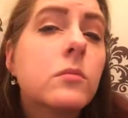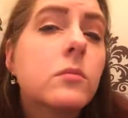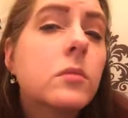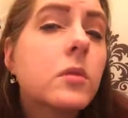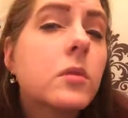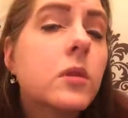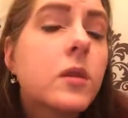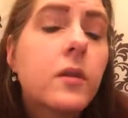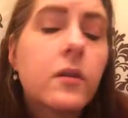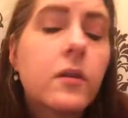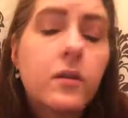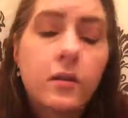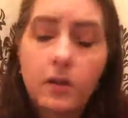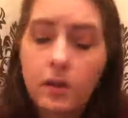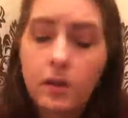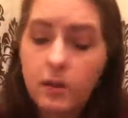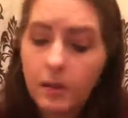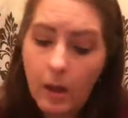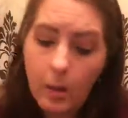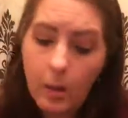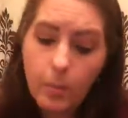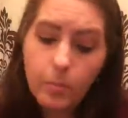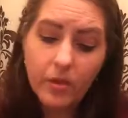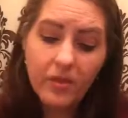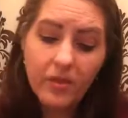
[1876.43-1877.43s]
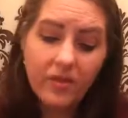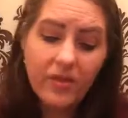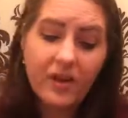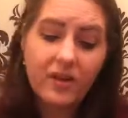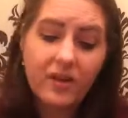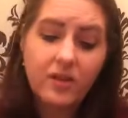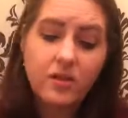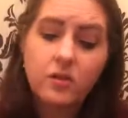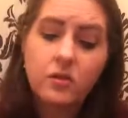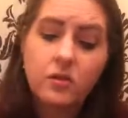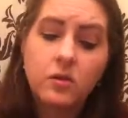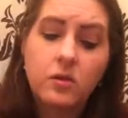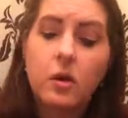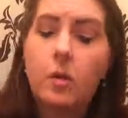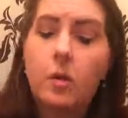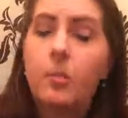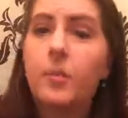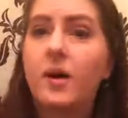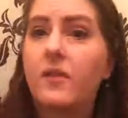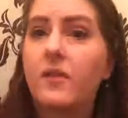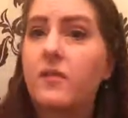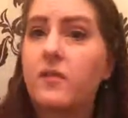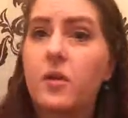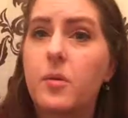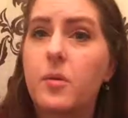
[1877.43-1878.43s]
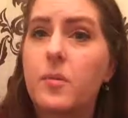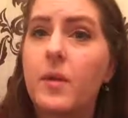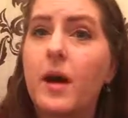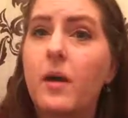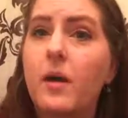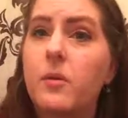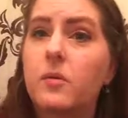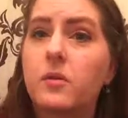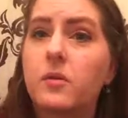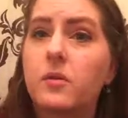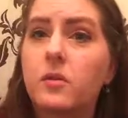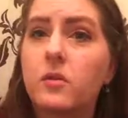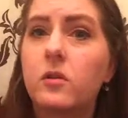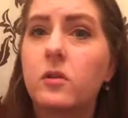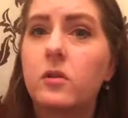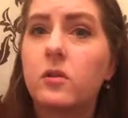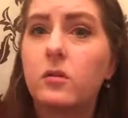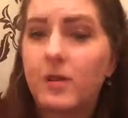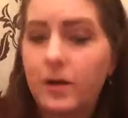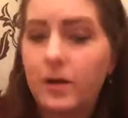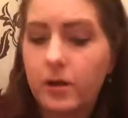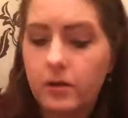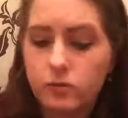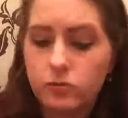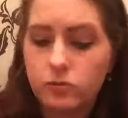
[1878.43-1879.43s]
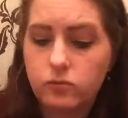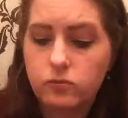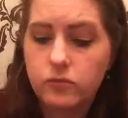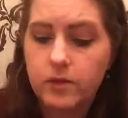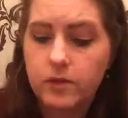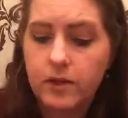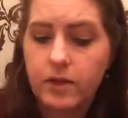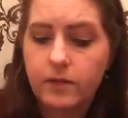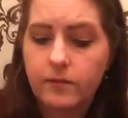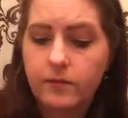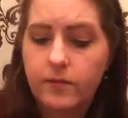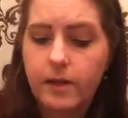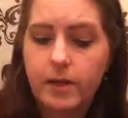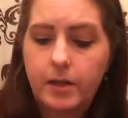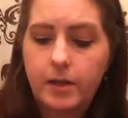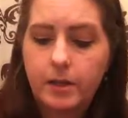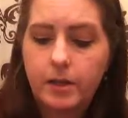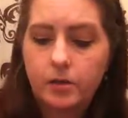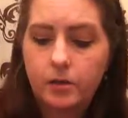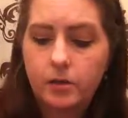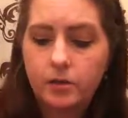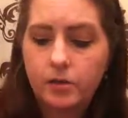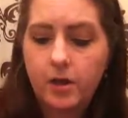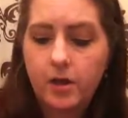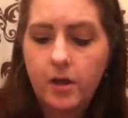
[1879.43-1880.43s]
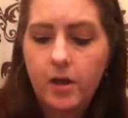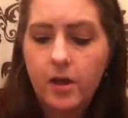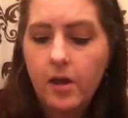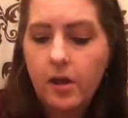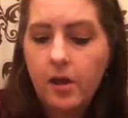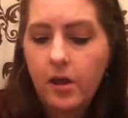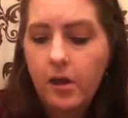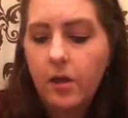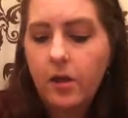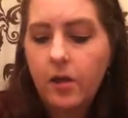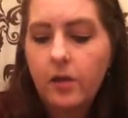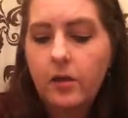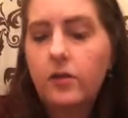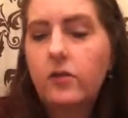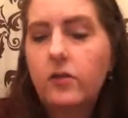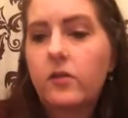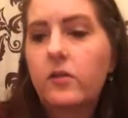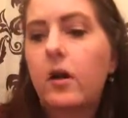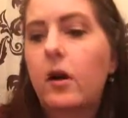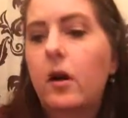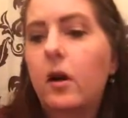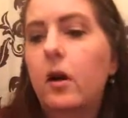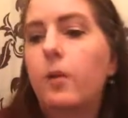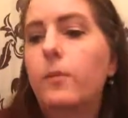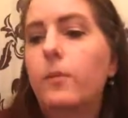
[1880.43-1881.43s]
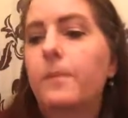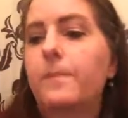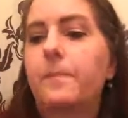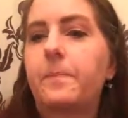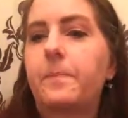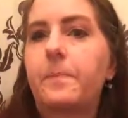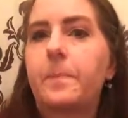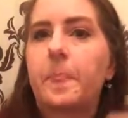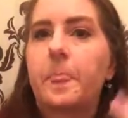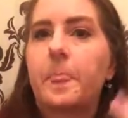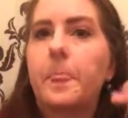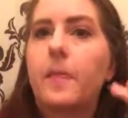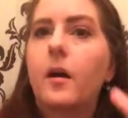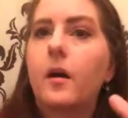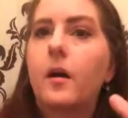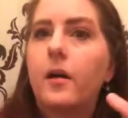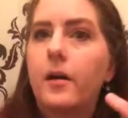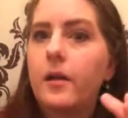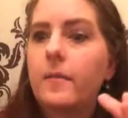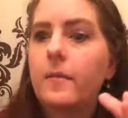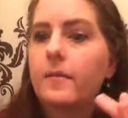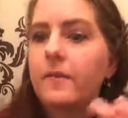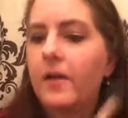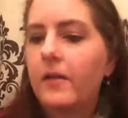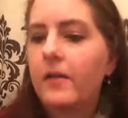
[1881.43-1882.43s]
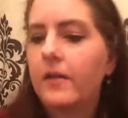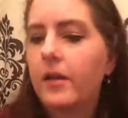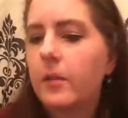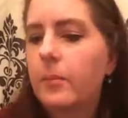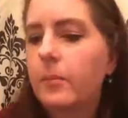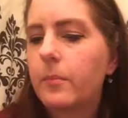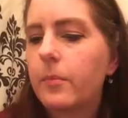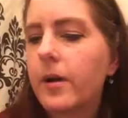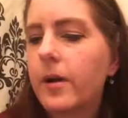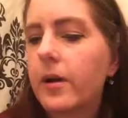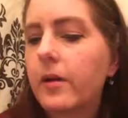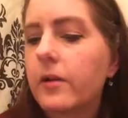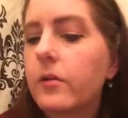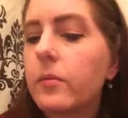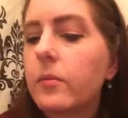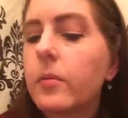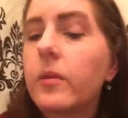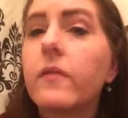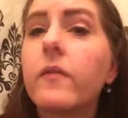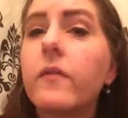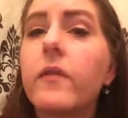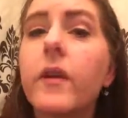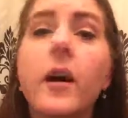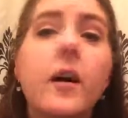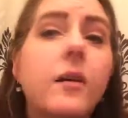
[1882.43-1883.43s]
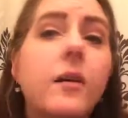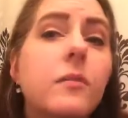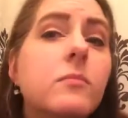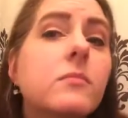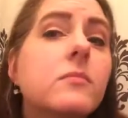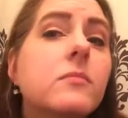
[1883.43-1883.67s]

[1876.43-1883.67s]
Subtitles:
you see that. But that is not bad for a pound at all. That is really, really good. So I am very impressed with that.